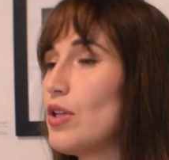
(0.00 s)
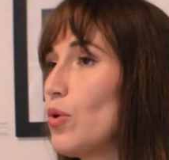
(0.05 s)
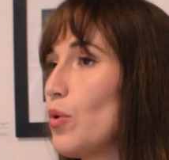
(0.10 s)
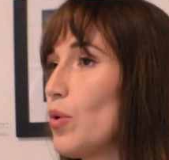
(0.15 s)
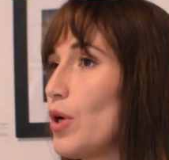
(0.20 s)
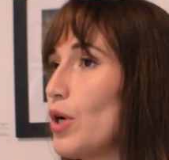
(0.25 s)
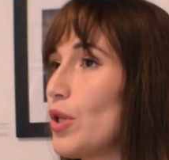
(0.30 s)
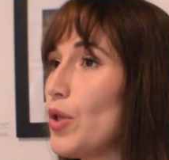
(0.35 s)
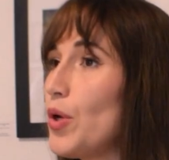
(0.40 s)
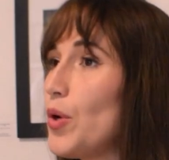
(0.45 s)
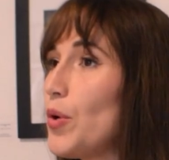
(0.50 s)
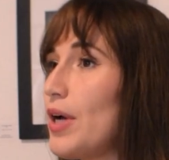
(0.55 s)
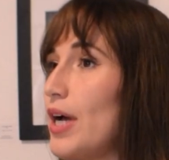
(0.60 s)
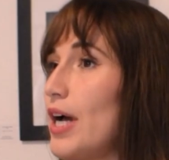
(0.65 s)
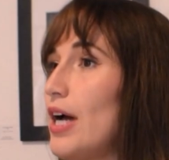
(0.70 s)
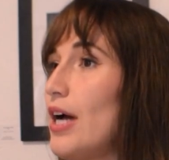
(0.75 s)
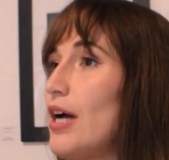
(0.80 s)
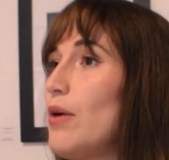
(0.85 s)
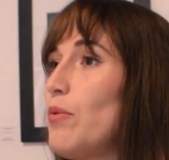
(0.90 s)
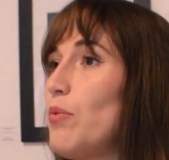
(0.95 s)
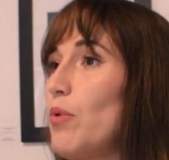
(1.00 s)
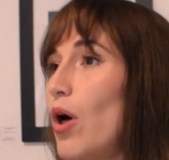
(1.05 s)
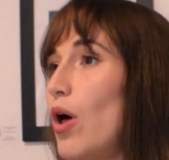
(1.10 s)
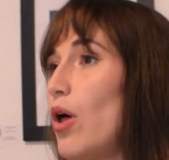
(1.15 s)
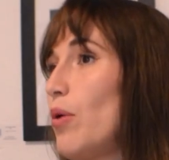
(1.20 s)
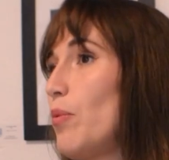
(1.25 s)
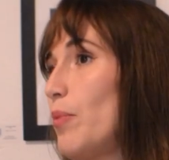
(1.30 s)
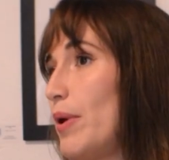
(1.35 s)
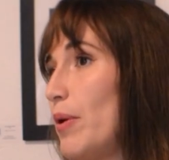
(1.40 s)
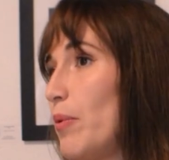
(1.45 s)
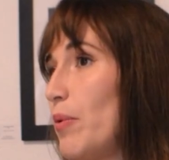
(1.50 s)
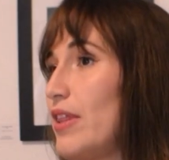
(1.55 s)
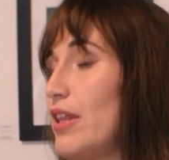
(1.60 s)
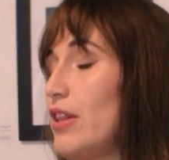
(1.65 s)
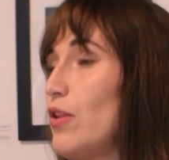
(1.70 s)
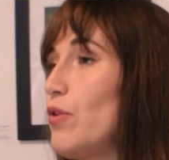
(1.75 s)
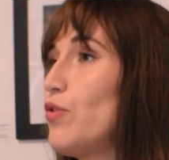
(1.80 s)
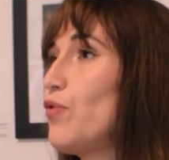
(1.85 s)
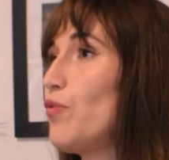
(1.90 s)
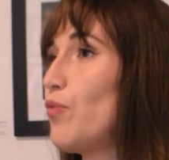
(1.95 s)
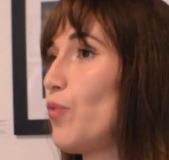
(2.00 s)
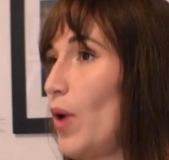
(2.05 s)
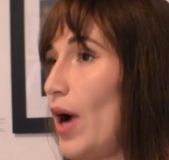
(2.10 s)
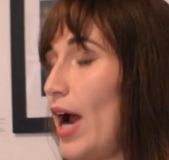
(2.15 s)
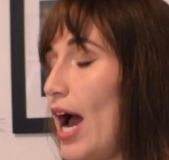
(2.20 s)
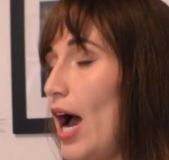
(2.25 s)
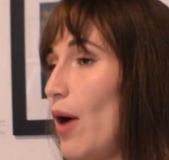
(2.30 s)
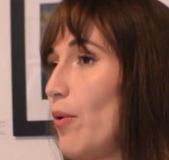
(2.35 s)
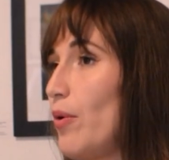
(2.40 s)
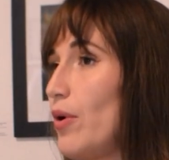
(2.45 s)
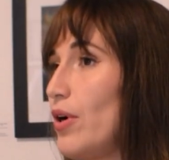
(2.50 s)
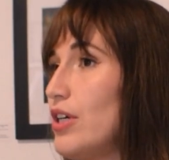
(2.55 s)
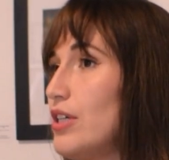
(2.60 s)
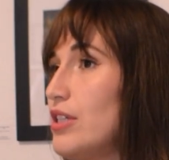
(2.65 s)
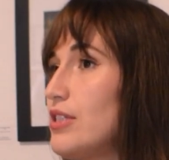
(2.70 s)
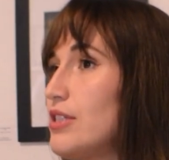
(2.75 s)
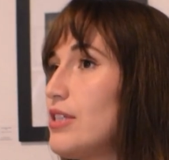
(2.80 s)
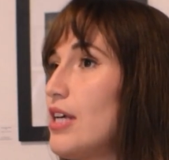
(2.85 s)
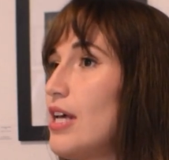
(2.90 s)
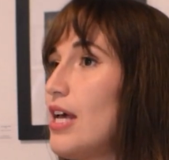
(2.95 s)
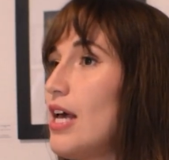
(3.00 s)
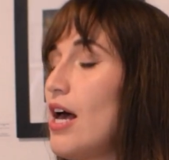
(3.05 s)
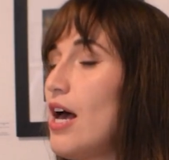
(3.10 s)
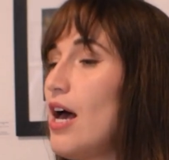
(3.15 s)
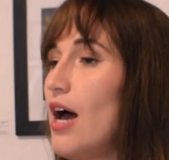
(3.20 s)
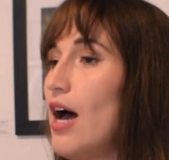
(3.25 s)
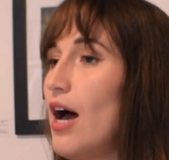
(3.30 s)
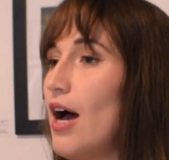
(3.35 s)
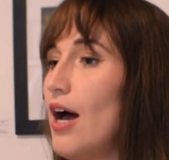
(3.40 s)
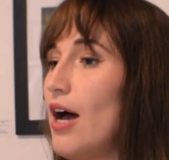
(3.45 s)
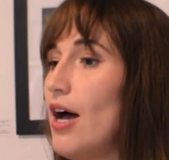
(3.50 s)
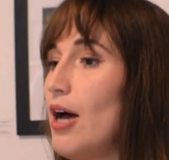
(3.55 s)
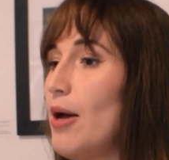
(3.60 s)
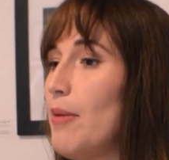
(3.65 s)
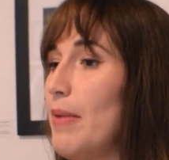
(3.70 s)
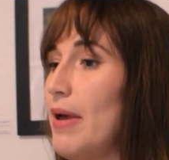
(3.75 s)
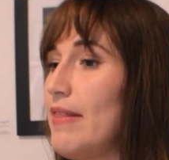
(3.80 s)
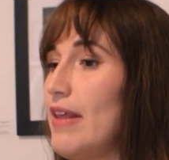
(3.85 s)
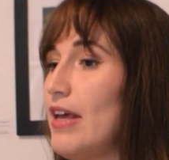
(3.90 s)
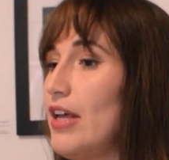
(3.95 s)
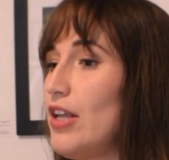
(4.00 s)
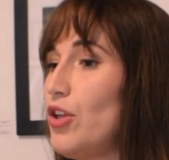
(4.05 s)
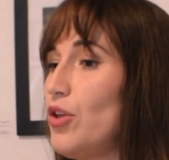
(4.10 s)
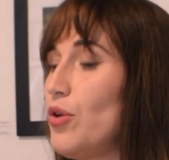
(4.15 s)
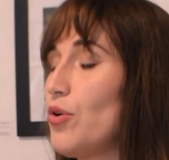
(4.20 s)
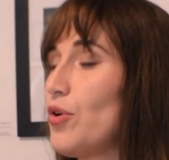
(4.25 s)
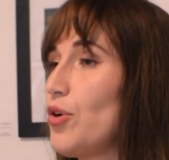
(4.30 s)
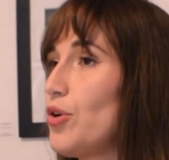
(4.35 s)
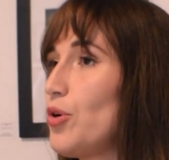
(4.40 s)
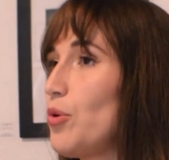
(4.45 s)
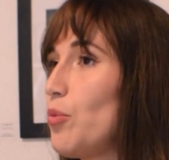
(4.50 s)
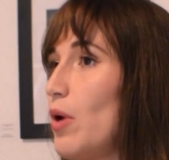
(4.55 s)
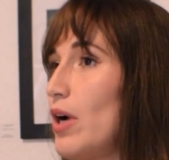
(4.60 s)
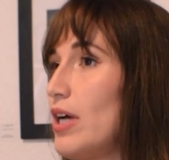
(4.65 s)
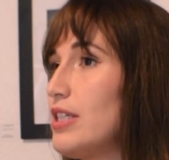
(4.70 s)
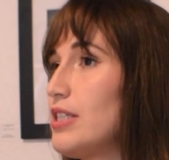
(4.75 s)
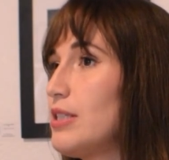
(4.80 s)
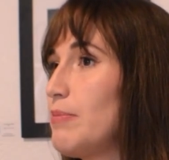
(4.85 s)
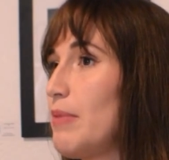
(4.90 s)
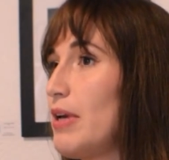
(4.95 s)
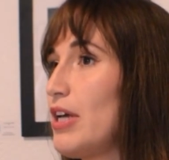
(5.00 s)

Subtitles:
Lora Loca will all be within those 4 hours. And then you're going to want to